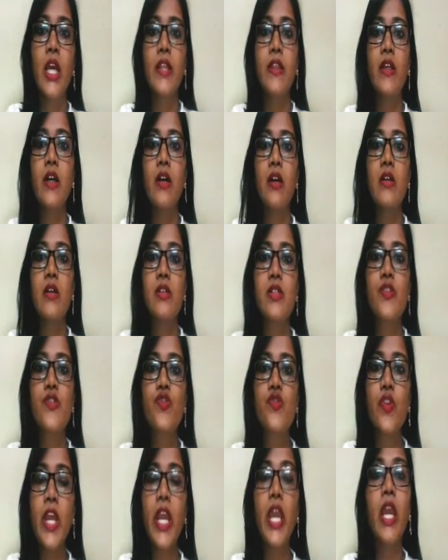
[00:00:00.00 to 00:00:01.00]
the
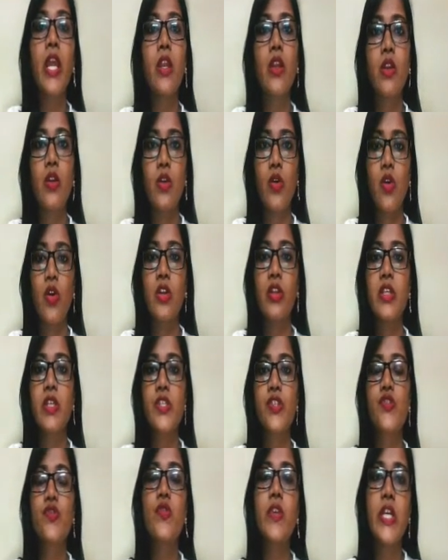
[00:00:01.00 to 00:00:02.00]
strain or the
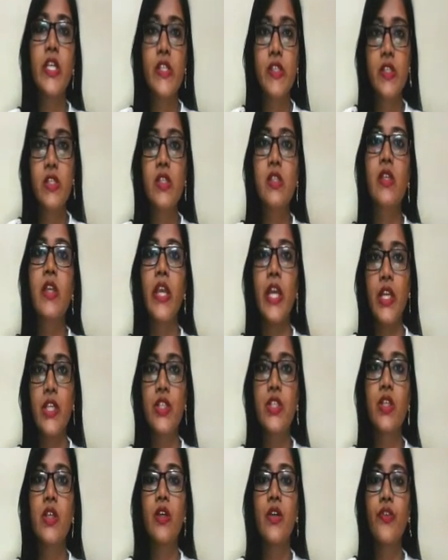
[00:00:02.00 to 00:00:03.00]
stress
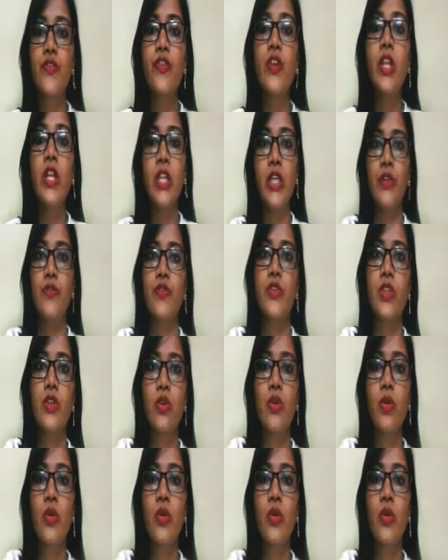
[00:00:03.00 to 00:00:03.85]
get relieved.